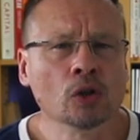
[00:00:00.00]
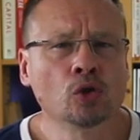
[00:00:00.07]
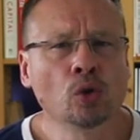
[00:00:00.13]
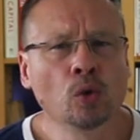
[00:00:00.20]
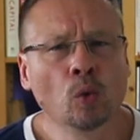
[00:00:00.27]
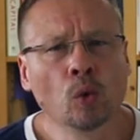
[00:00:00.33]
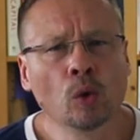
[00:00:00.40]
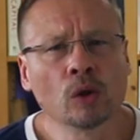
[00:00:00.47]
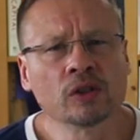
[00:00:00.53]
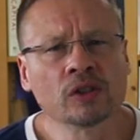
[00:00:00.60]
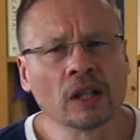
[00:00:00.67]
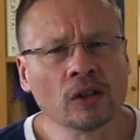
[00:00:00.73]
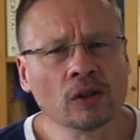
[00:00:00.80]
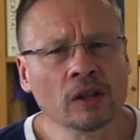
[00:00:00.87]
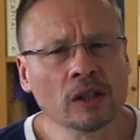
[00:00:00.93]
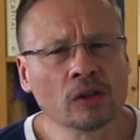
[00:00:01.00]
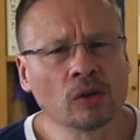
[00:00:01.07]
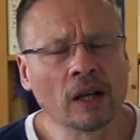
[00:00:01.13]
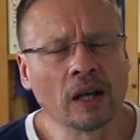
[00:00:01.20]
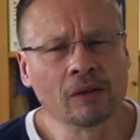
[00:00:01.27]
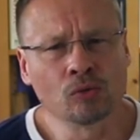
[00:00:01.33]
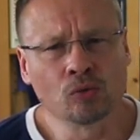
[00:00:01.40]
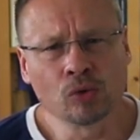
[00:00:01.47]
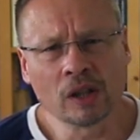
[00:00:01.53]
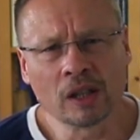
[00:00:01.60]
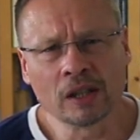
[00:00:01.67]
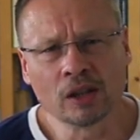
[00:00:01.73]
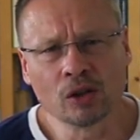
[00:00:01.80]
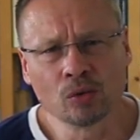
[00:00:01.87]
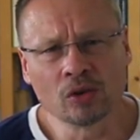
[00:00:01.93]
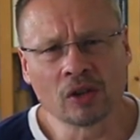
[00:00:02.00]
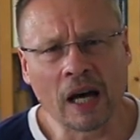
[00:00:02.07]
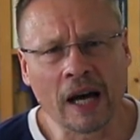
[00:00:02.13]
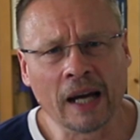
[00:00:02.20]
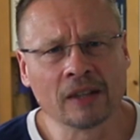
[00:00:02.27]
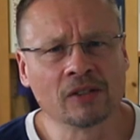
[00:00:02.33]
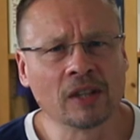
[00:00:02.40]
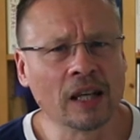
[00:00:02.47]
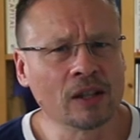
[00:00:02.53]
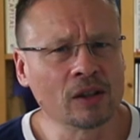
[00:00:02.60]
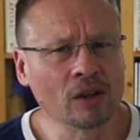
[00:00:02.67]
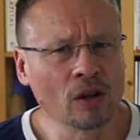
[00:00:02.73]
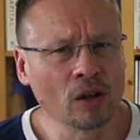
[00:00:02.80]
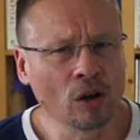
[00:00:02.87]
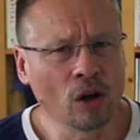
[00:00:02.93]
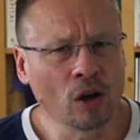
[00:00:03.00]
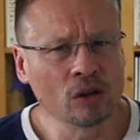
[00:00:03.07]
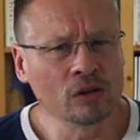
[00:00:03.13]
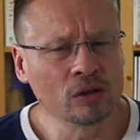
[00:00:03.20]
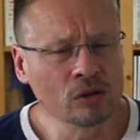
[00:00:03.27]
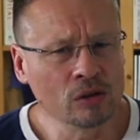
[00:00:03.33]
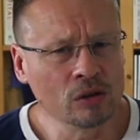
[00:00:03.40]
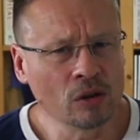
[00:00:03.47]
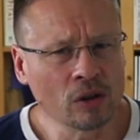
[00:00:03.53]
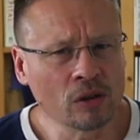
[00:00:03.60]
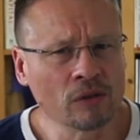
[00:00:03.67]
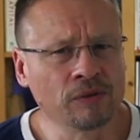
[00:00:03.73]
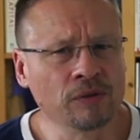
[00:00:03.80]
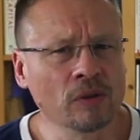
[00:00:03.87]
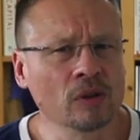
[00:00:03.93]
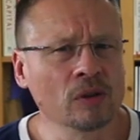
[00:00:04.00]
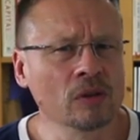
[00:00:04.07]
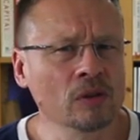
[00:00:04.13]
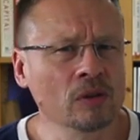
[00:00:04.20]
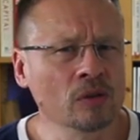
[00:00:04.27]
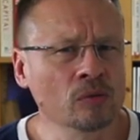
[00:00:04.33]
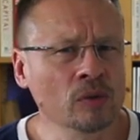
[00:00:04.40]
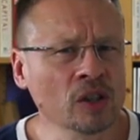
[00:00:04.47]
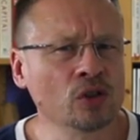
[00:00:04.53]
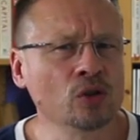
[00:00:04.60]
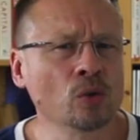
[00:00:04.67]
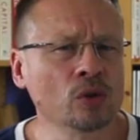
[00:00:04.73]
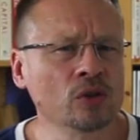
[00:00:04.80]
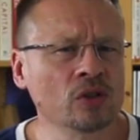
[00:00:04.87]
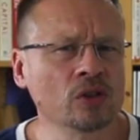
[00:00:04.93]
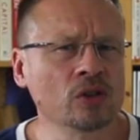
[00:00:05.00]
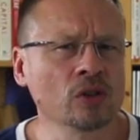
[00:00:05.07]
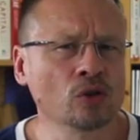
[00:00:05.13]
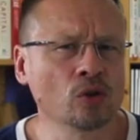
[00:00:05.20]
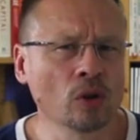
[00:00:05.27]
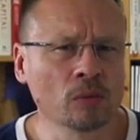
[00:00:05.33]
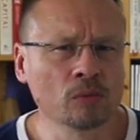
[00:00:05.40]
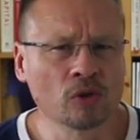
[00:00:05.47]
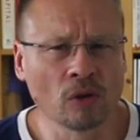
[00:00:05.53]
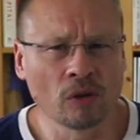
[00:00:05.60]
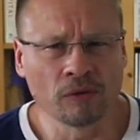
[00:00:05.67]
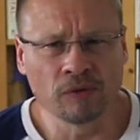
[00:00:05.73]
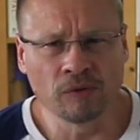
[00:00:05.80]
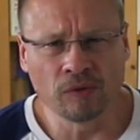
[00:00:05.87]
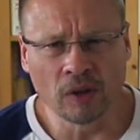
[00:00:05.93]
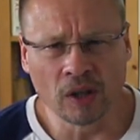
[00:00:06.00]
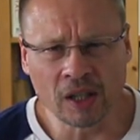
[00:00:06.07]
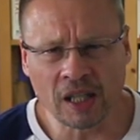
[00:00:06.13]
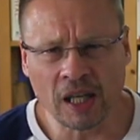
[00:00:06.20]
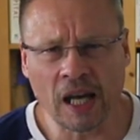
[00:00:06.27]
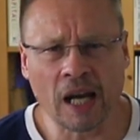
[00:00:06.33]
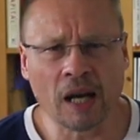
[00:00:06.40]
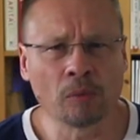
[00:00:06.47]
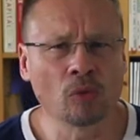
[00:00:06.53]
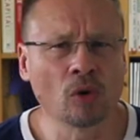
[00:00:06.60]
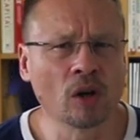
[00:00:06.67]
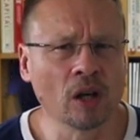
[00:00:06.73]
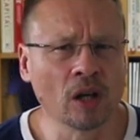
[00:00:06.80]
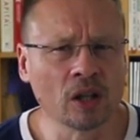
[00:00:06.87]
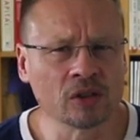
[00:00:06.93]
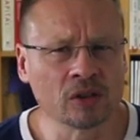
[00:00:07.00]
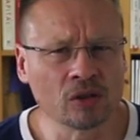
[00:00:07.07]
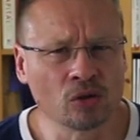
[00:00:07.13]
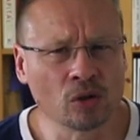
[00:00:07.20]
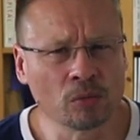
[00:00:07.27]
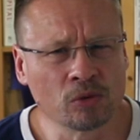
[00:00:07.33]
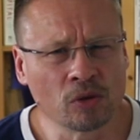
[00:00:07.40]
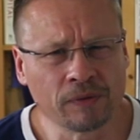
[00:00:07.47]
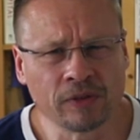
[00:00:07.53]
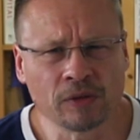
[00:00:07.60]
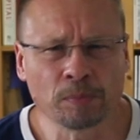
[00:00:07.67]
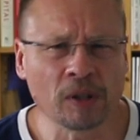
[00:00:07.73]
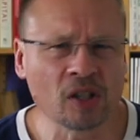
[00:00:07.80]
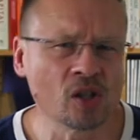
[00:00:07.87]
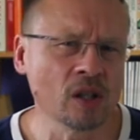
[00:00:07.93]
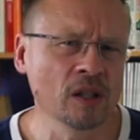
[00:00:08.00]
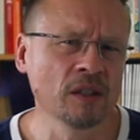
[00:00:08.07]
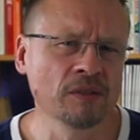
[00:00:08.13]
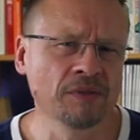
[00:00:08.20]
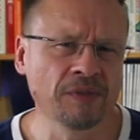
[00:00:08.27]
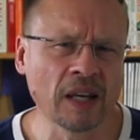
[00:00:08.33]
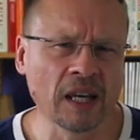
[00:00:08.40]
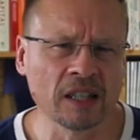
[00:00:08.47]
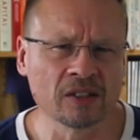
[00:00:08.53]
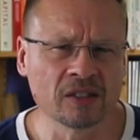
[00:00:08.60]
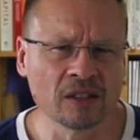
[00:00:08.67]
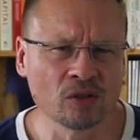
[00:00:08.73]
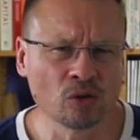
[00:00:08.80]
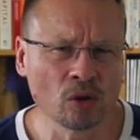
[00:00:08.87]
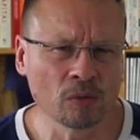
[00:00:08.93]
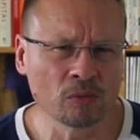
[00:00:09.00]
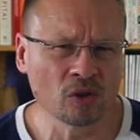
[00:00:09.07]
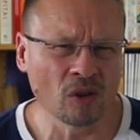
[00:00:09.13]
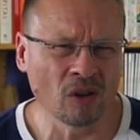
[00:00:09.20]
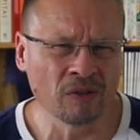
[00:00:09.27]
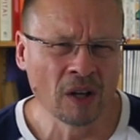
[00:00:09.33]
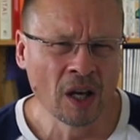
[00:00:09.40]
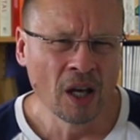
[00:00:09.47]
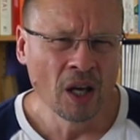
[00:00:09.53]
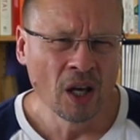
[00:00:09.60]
tools, and you need to really use high tech on a lot of resources in terms of cameras, in terms of special effects, in terms of